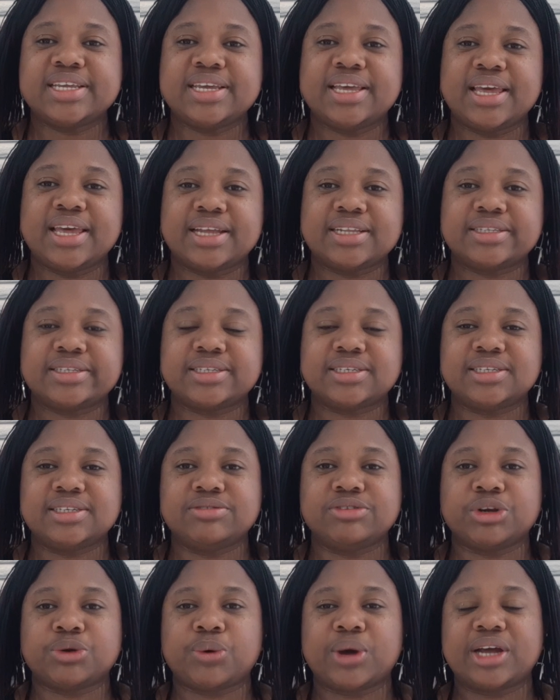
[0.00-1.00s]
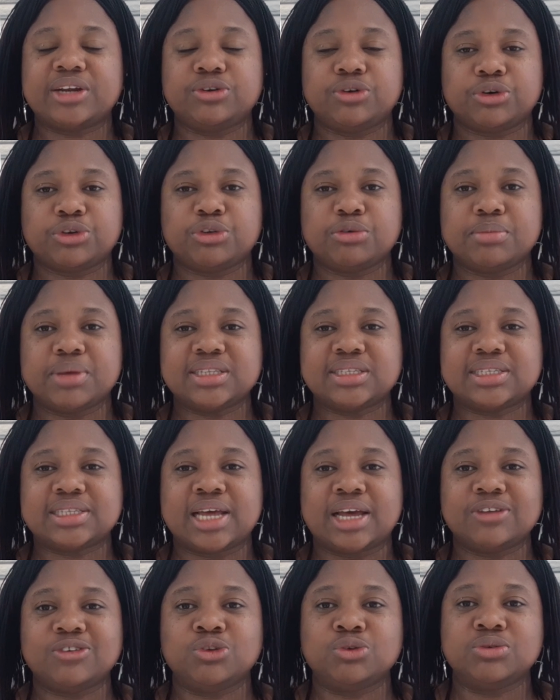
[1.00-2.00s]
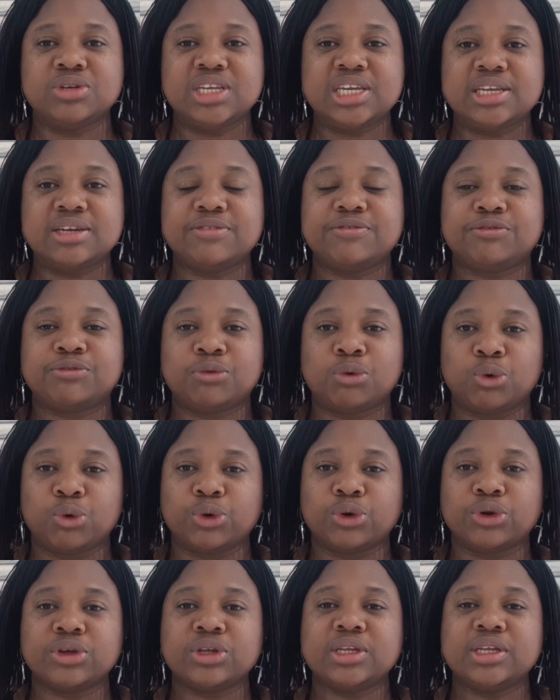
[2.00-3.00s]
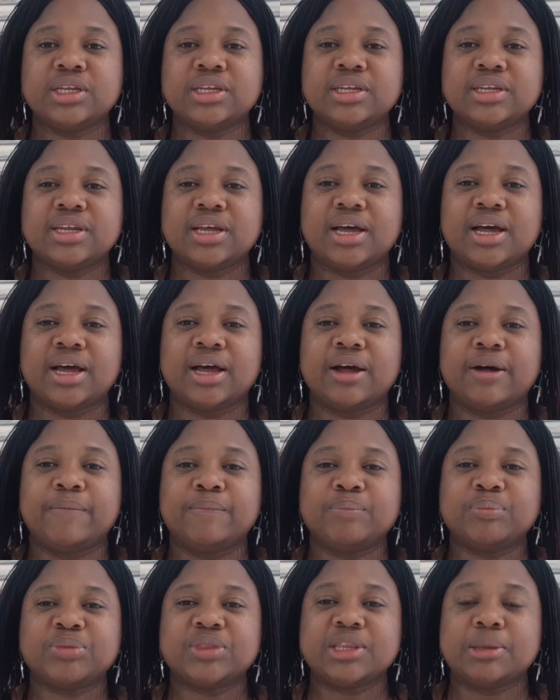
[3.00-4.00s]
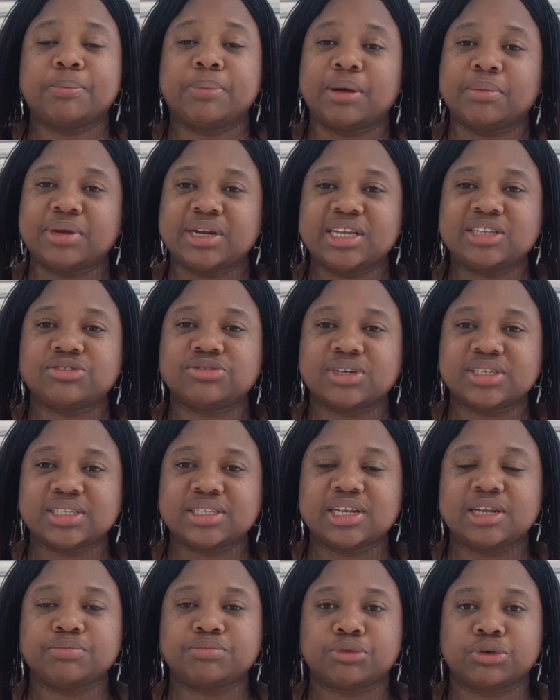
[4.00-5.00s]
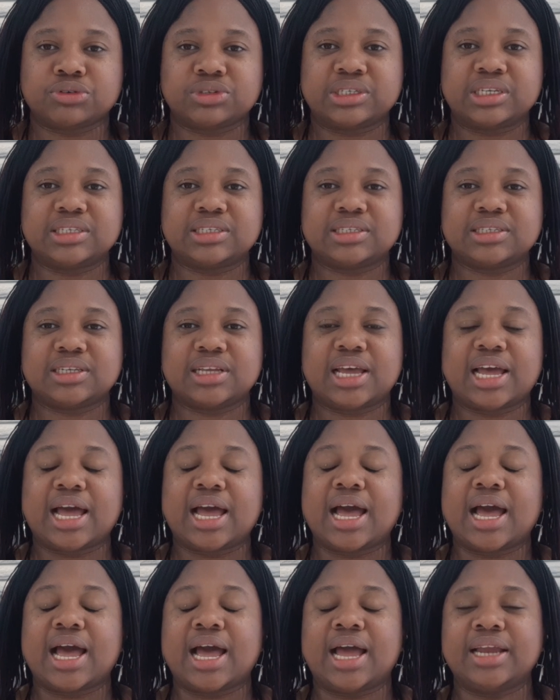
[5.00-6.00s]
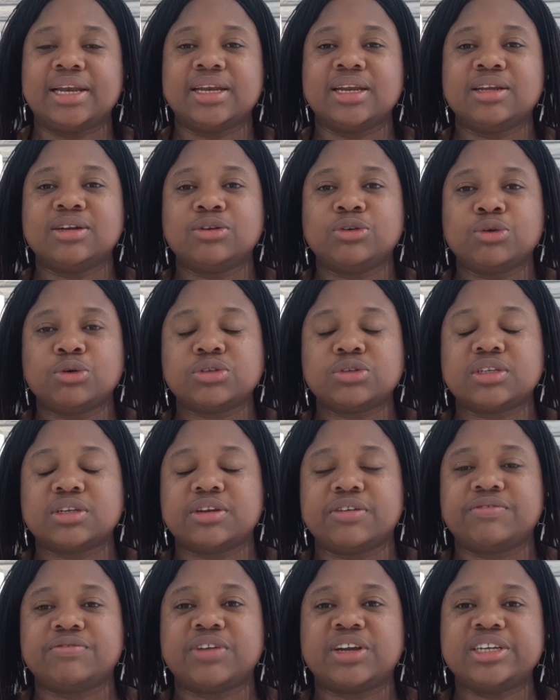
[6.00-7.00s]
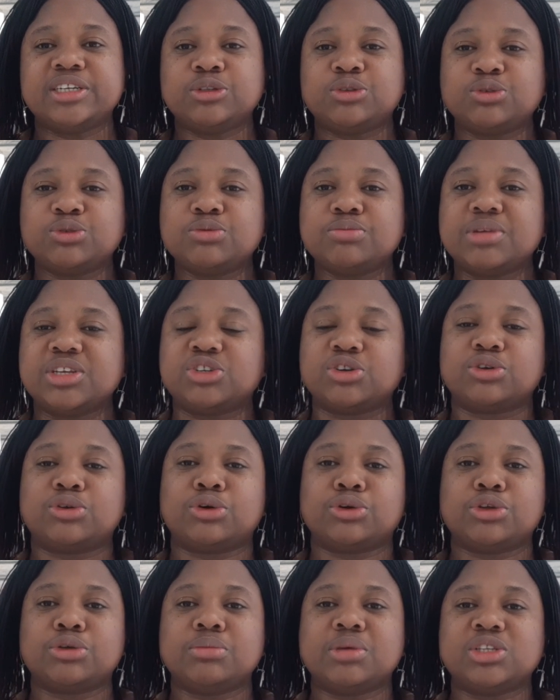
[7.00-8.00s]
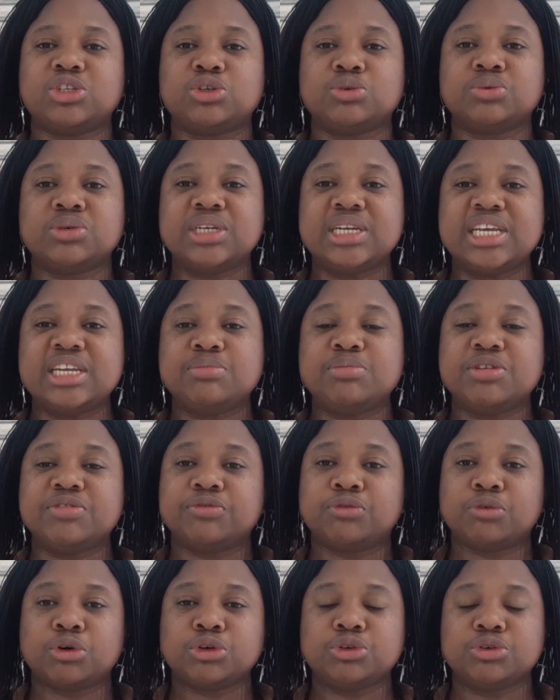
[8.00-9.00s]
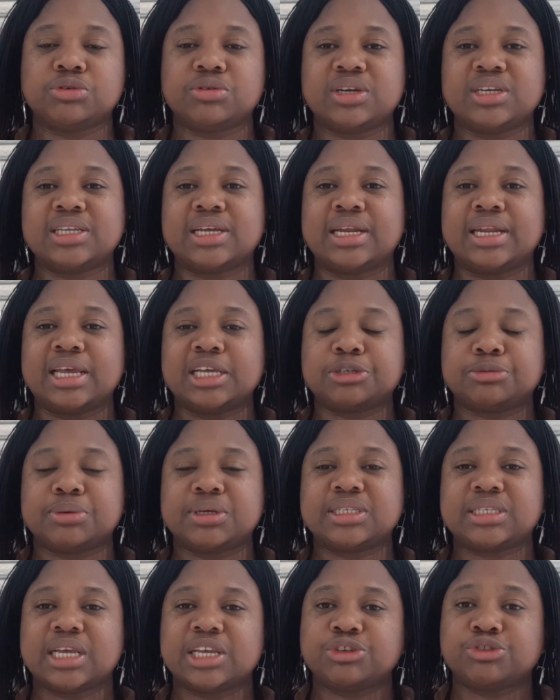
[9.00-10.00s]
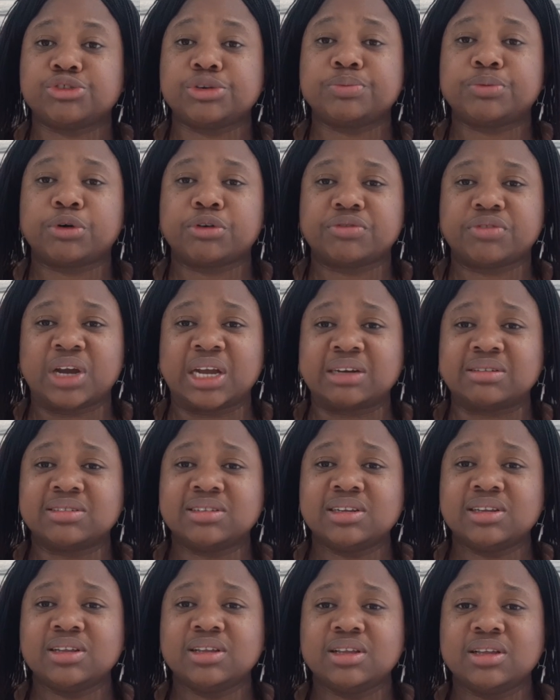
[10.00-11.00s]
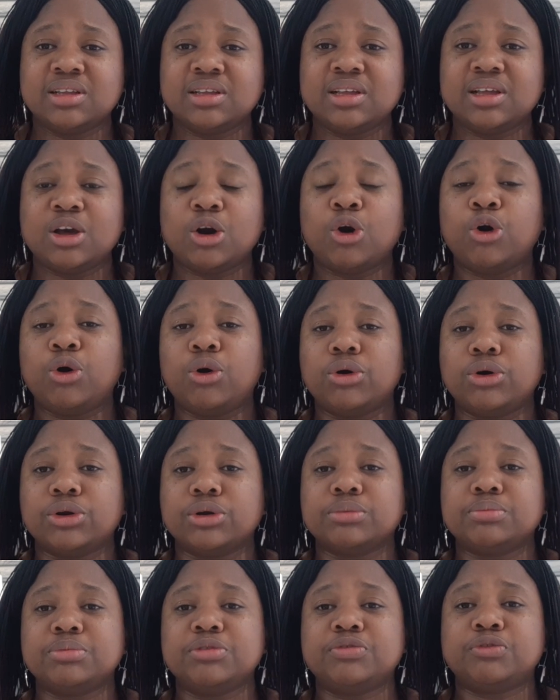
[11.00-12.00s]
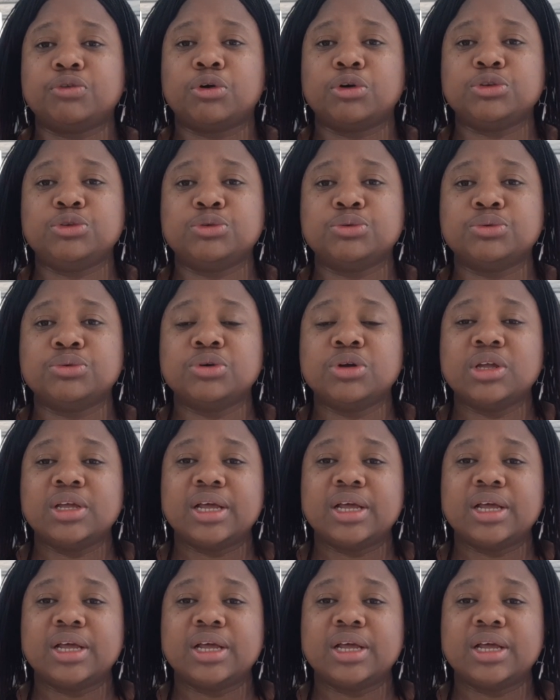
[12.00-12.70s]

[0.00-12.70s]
get the required documents that you need for the permanent resident process. And the very two major documents you will need before you create an express entry profile or before you